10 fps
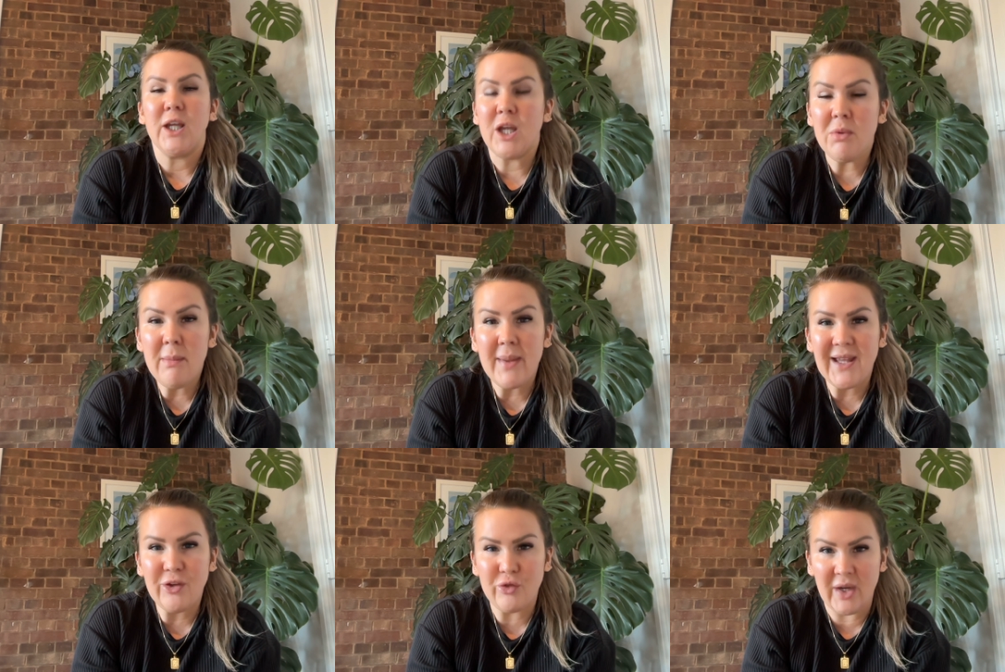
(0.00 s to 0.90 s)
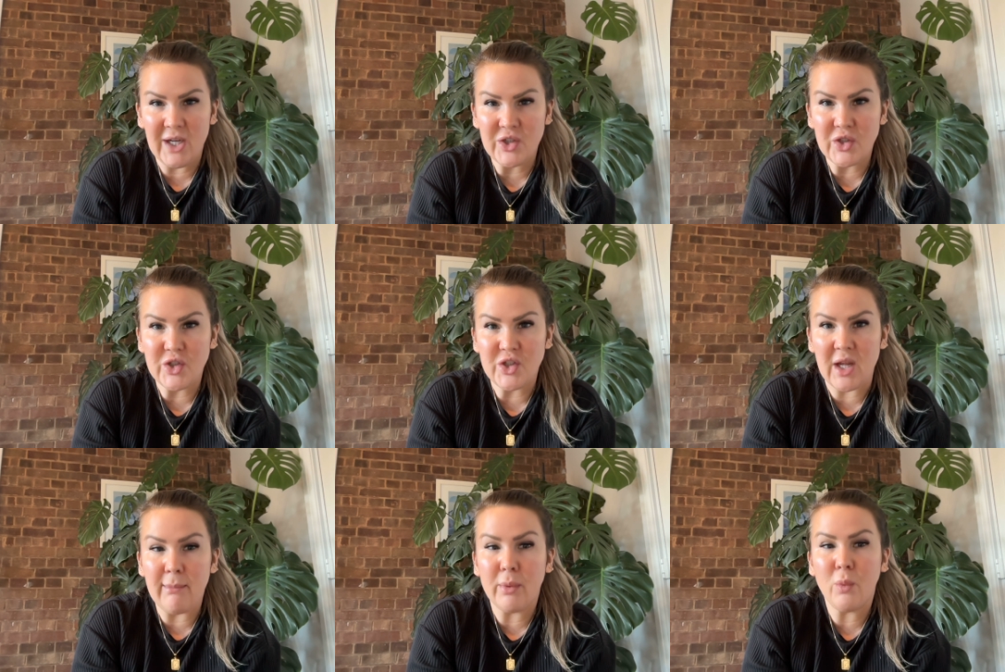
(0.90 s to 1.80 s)
human beings'
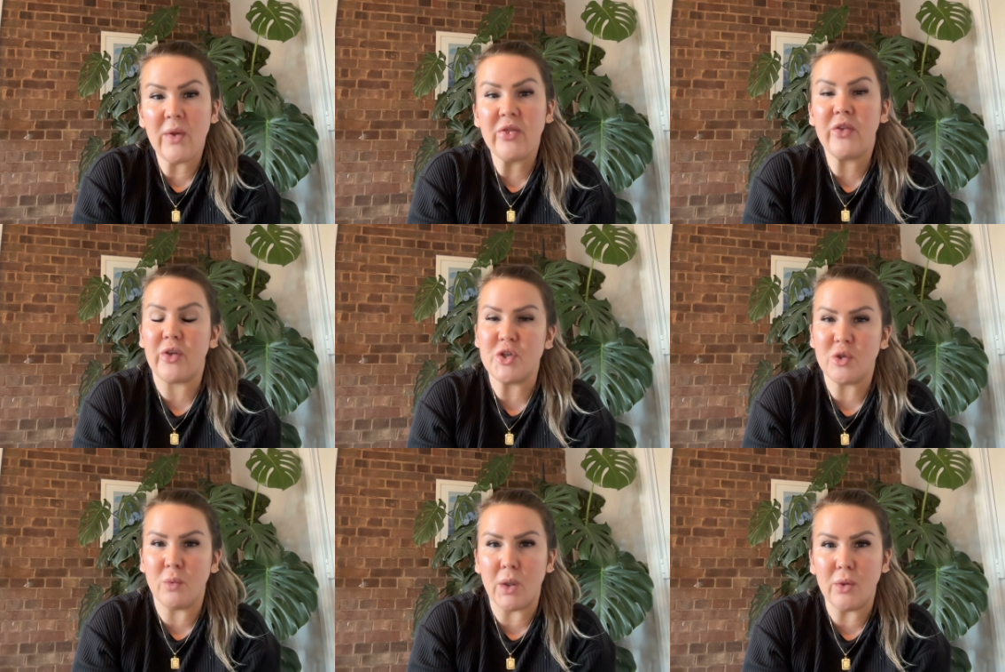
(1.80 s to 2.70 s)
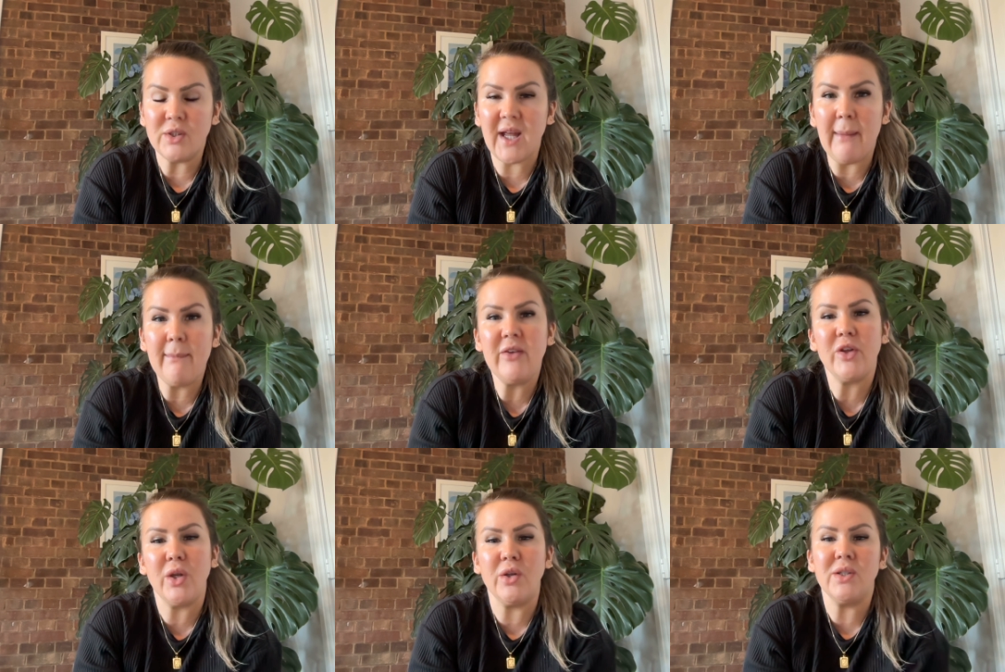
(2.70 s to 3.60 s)
relationship with the social world can be
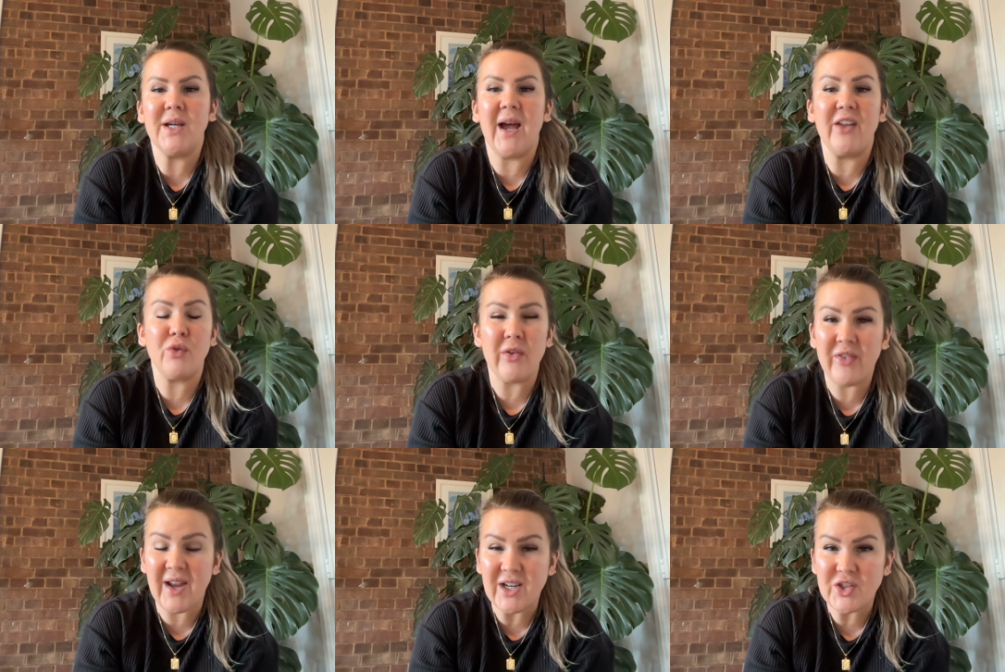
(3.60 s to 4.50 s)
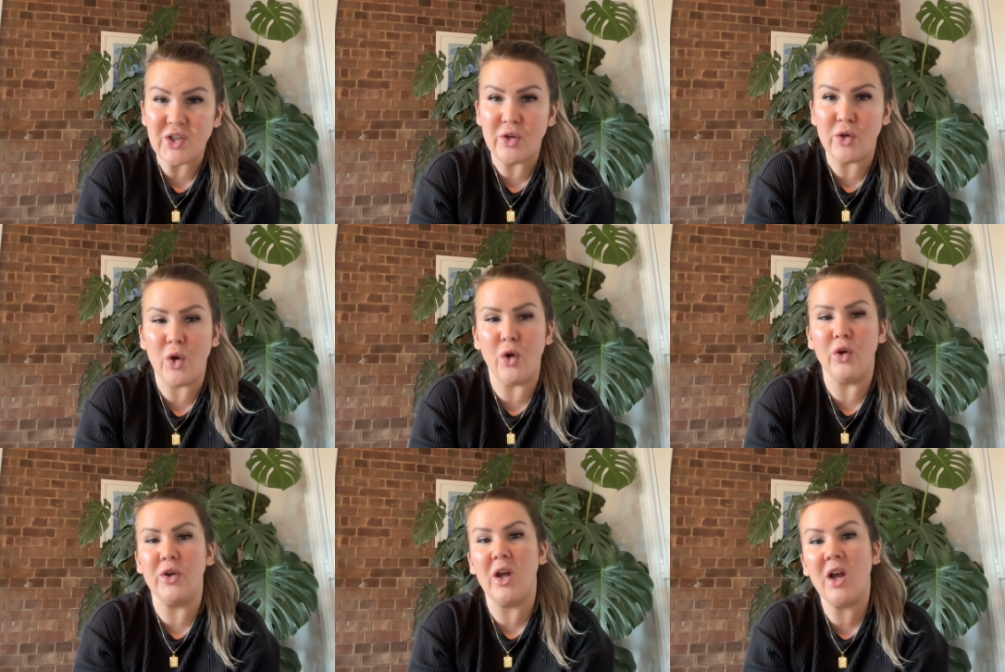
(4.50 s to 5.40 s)
viewed as a reflection
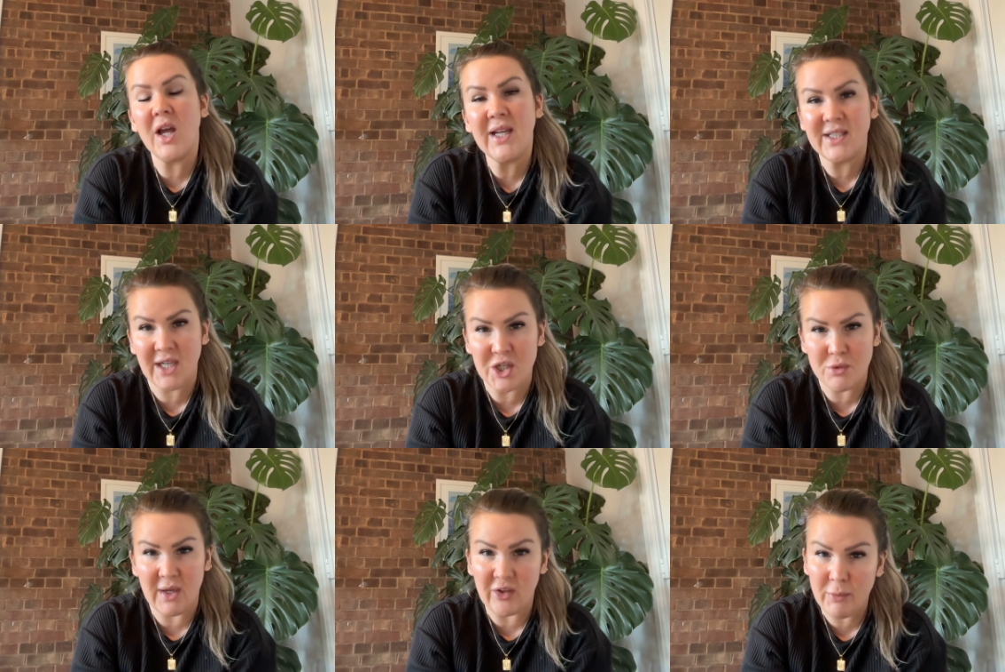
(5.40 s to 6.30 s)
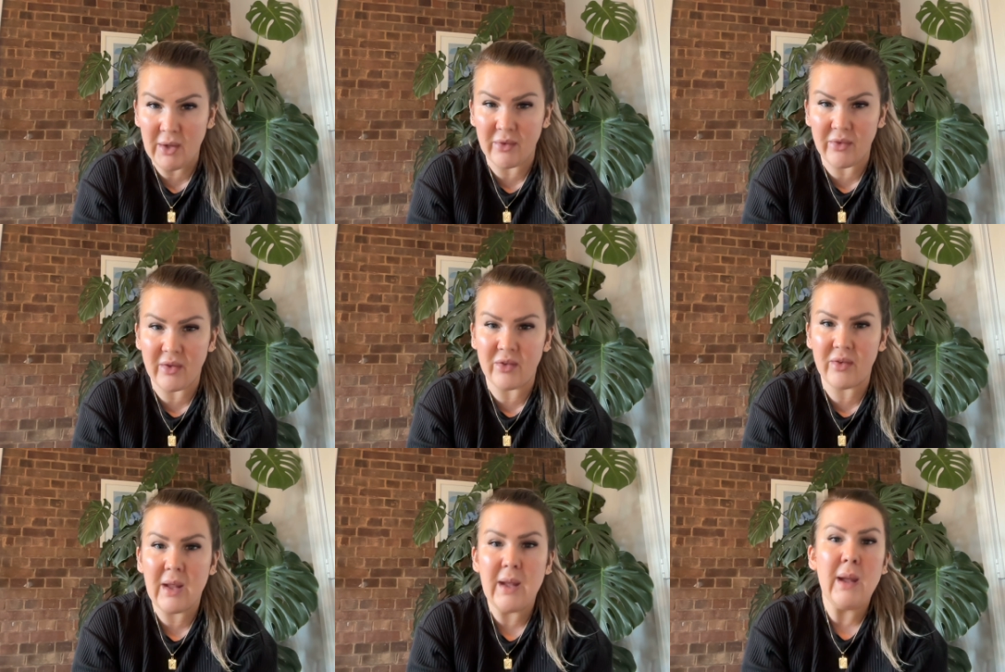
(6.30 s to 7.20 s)
on early attachment experiences,
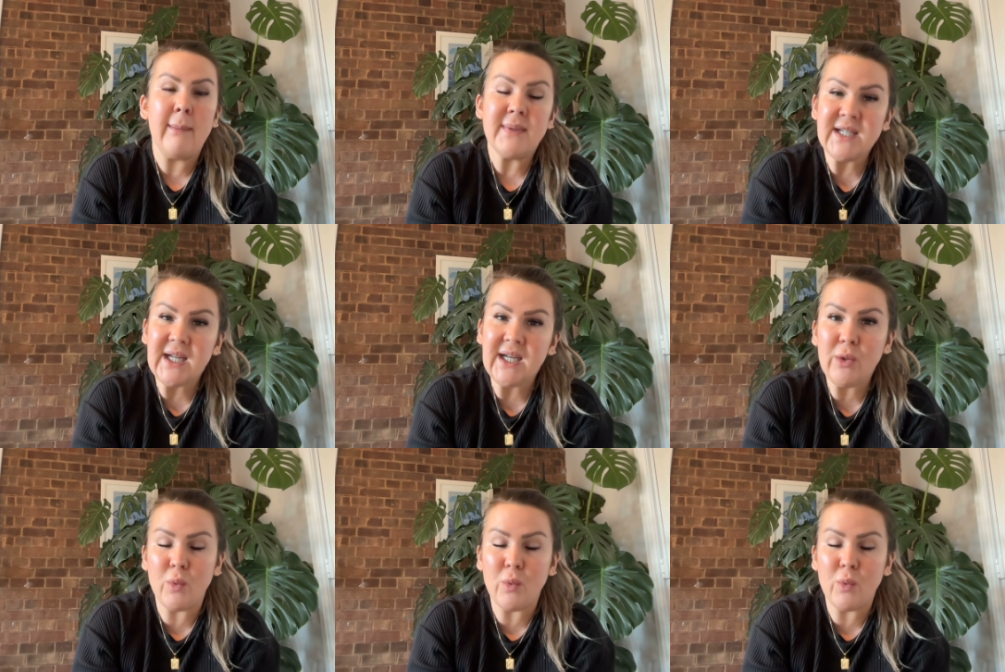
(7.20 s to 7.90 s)
particularly